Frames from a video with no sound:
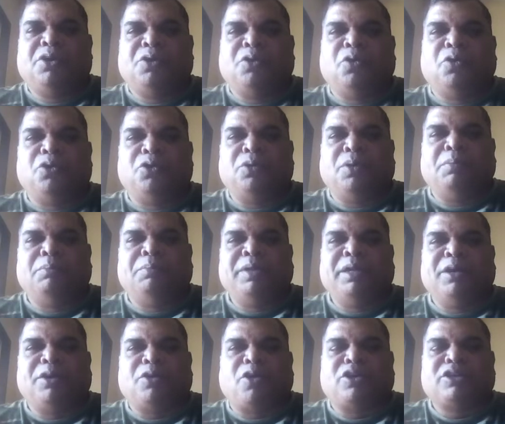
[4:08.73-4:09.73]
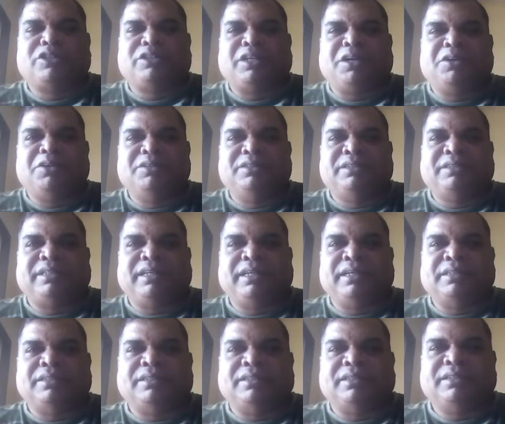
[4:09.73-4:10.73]
go be a rock star on
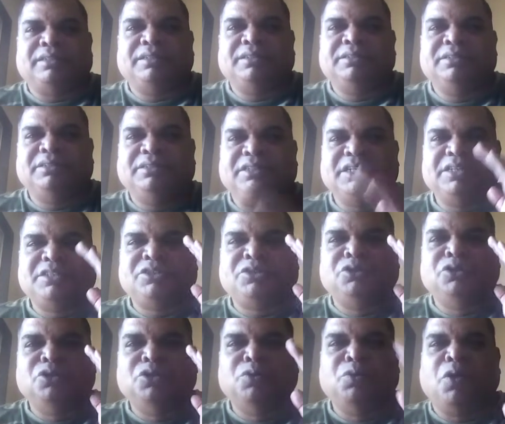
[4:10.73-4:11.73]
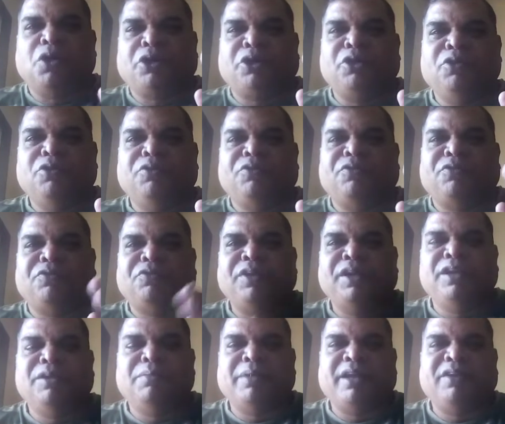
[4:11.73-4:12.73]
stage, just do what you
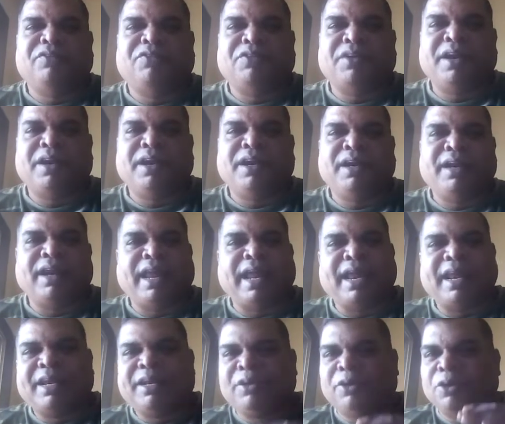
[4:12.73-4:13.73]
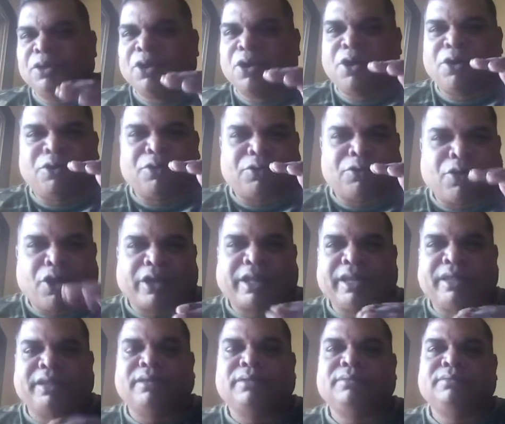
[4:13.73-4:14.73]
feel, my friend, and you're
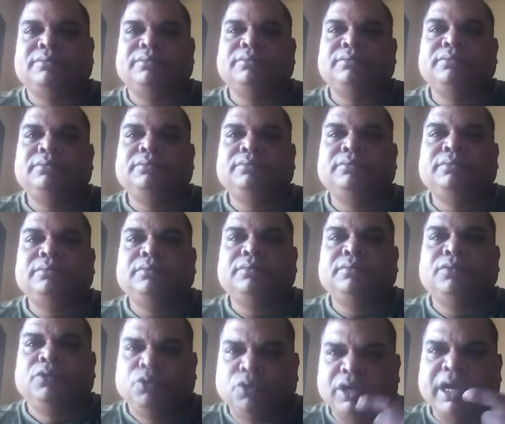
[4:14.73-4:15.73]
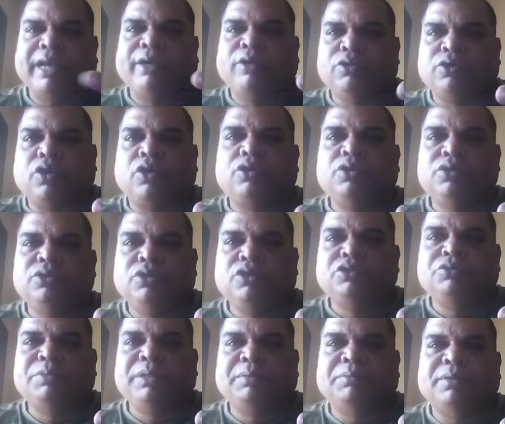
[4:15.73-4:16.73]
rocking. You like to talk to
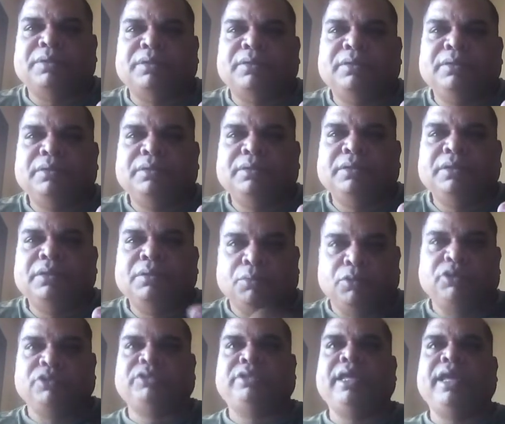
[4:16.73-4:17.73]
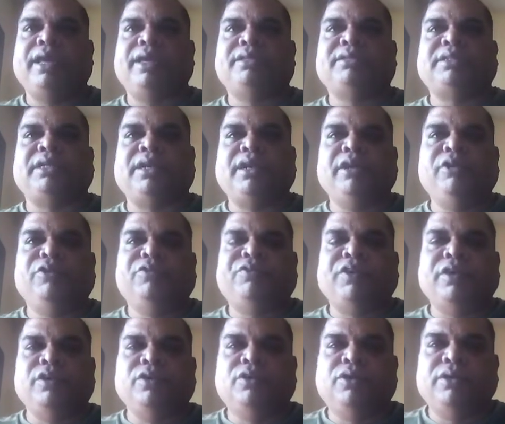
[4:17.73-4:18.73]
those people because they suddenly you
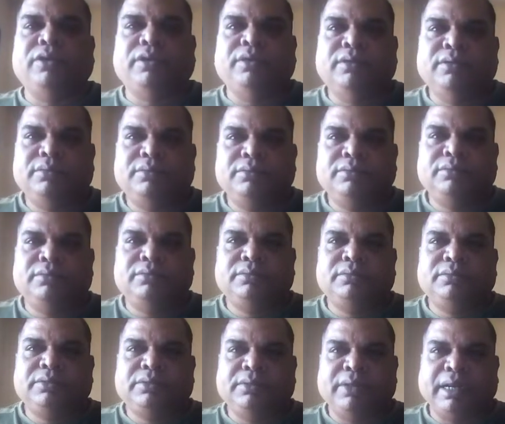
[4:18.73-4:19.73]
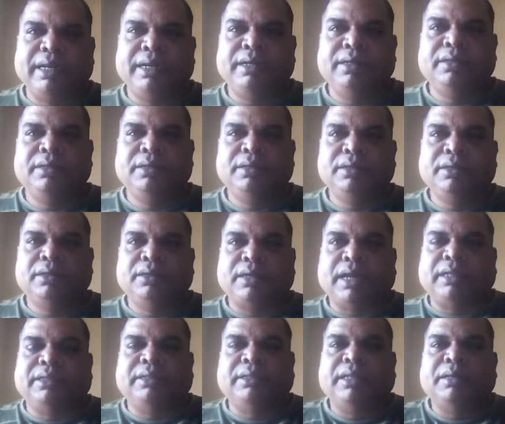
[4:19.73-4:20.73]
feel good, right?
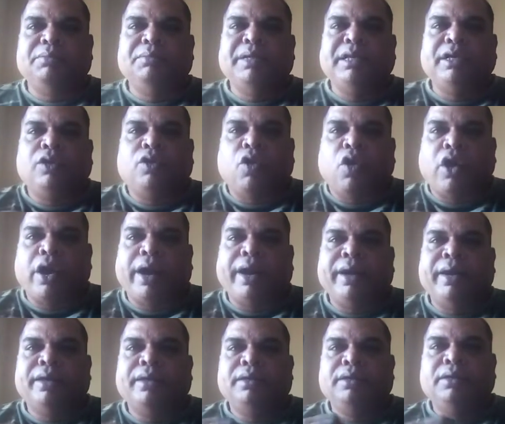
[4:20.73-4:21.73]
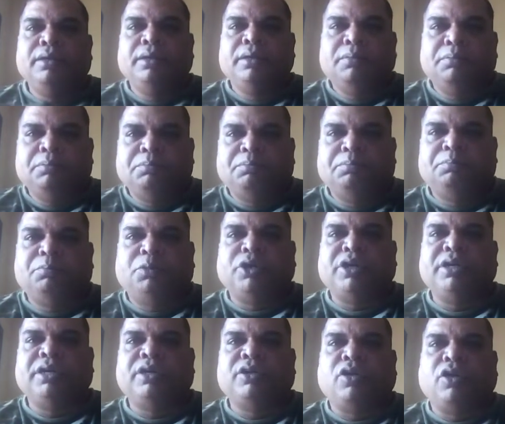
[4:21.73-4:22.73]
Rather than being coyed, put
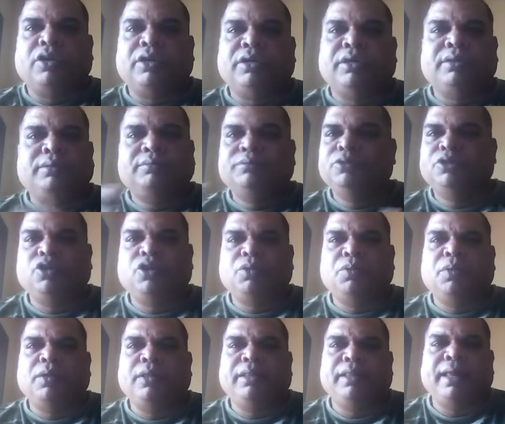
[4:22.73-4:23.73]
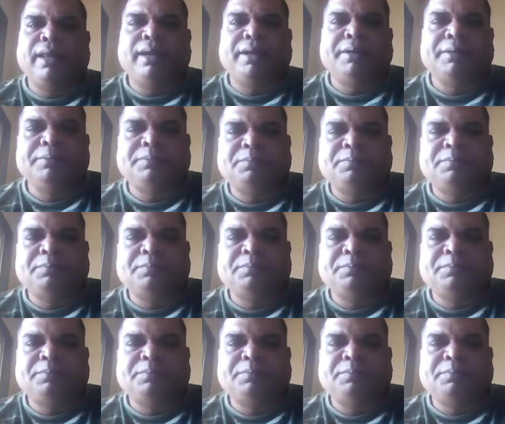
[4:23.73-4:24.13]
in a corner. You don't want that.